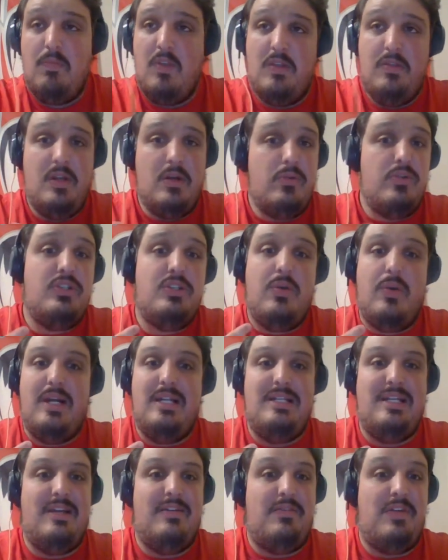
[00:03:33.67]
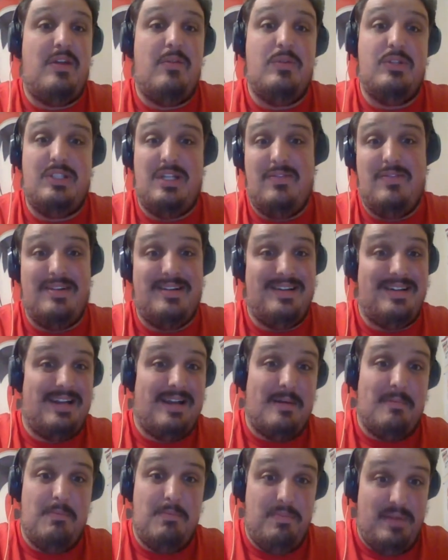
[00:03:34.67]
There was no idea if he was even going to
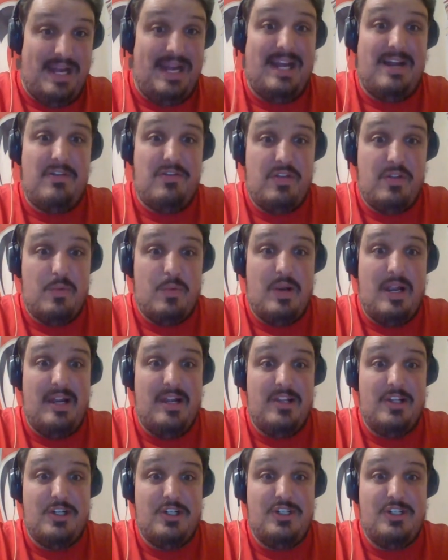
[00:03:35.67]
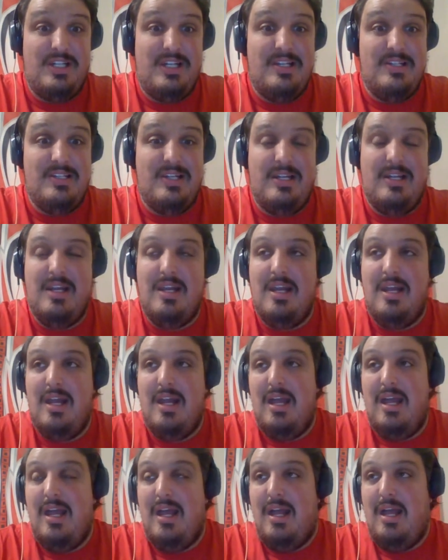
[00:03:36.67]
come back for the regular season.
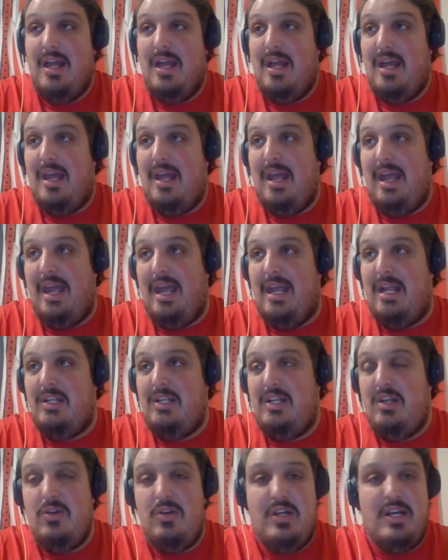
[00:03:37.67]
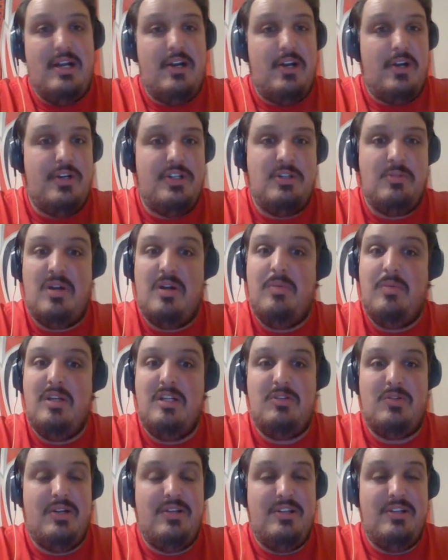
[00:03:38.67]
And you kind of heard some
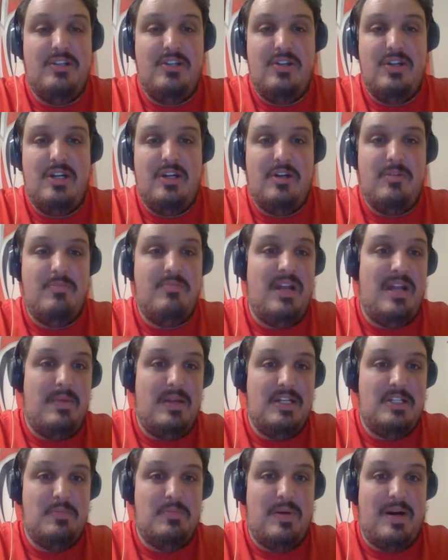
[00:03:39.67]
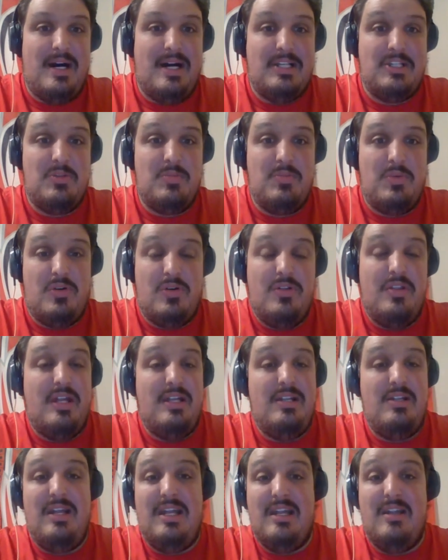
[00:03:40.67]
rumblings around the new year. Maybe it's possible.
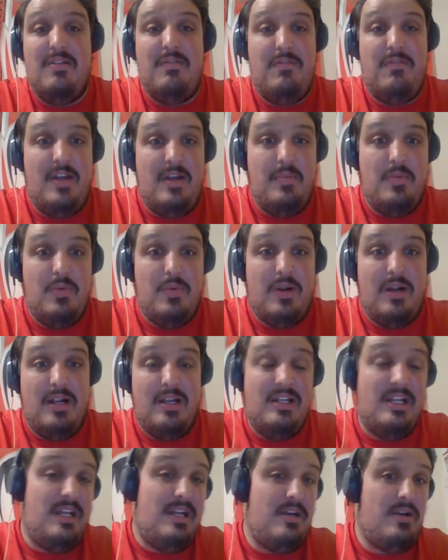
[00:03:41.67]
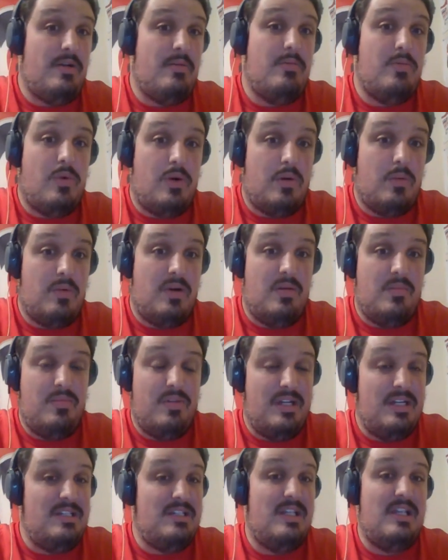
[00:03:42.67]
Then you get into February, then you hear more
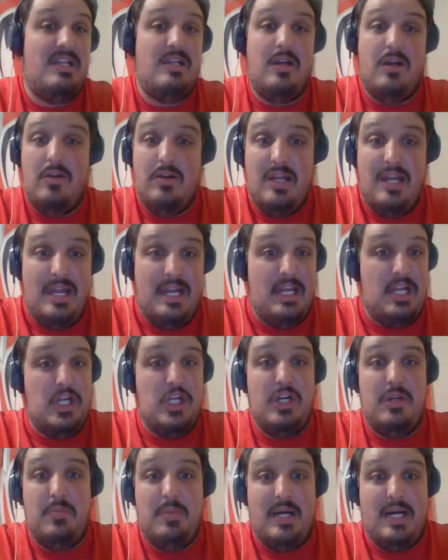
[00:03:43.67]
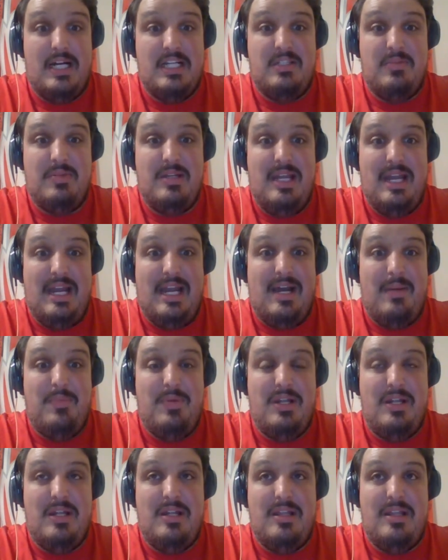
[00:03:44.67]
rumblings that, okay, it could possibly
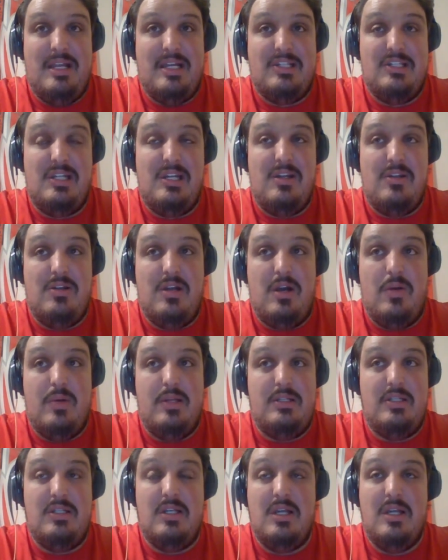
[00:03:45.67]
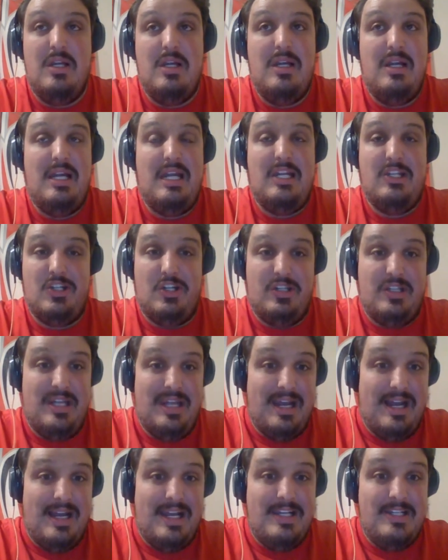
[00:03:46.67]
happen. And the next thing you know, it's he's on the
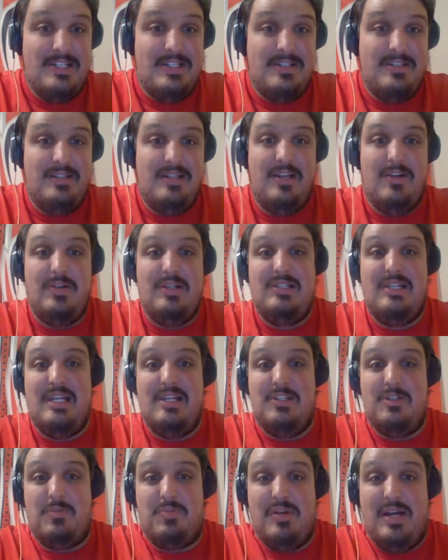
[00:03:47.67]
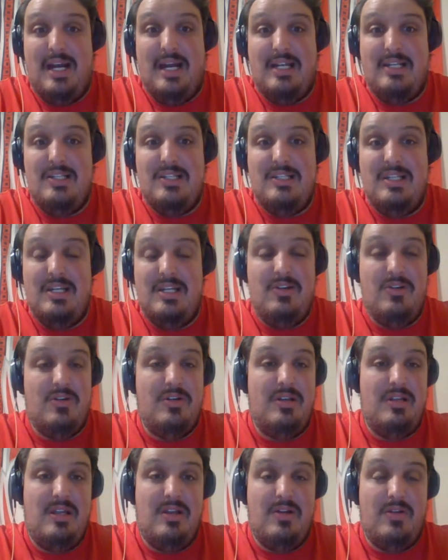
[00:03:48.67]
ice. You know, he's getting some practice in. You,
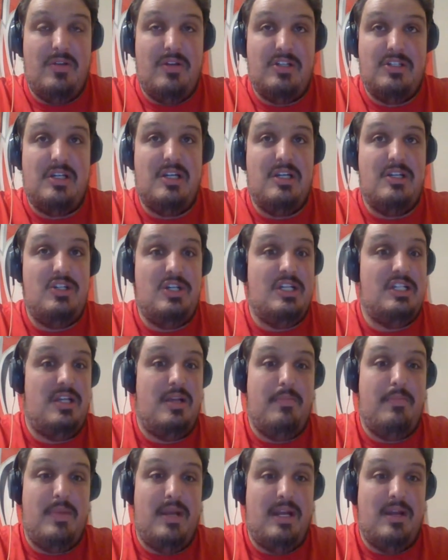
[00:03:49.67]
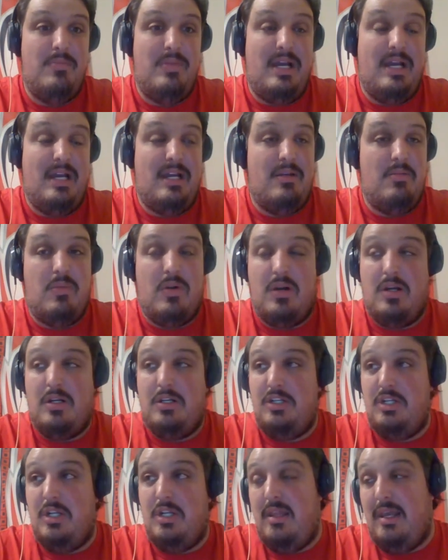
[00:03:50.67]
you know, there's a good chance that he might come back in
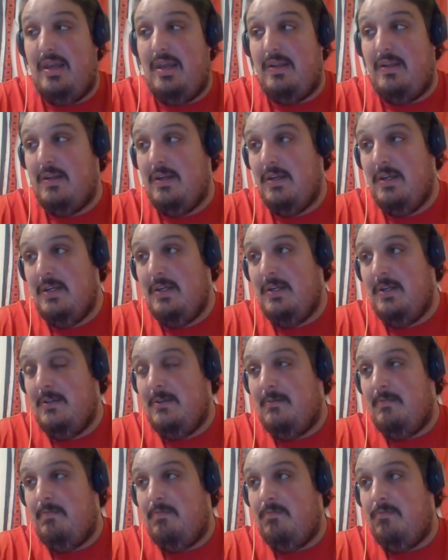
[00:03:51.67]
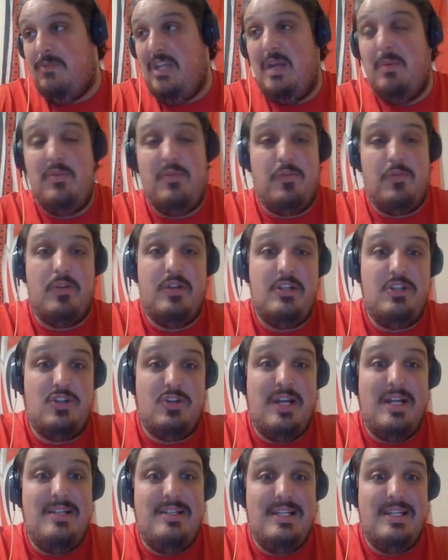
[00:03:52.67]
March. And then day before the
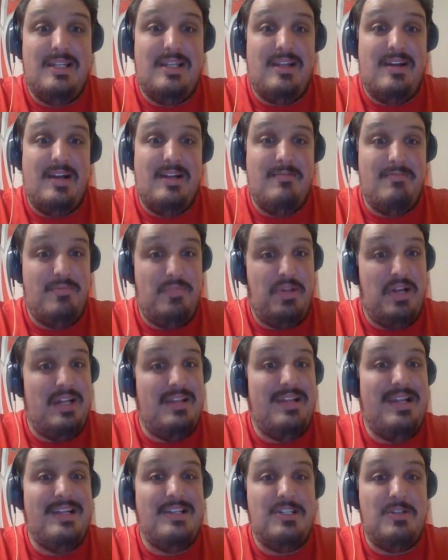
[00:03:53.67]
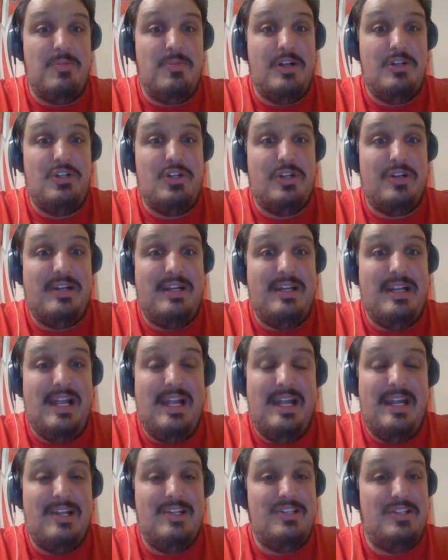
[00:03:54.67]
trade deadline, playing against the Montreal
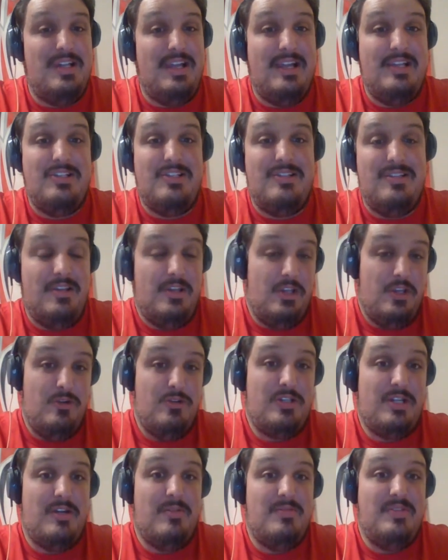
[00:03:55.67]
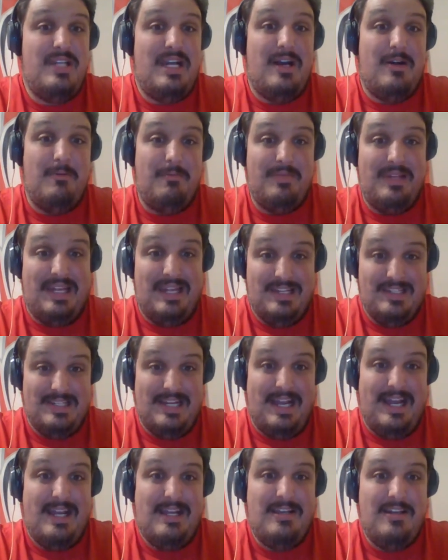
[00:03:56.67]
Canadiens, it's the news comes out. He's
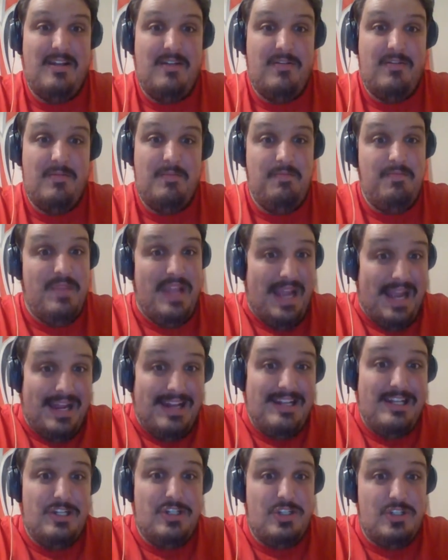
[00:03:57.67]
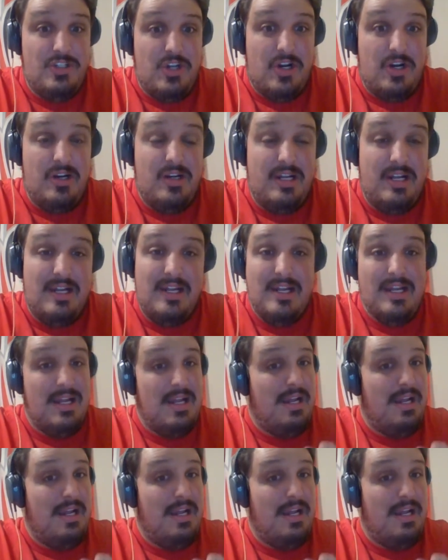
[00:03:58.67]
active and he's starting.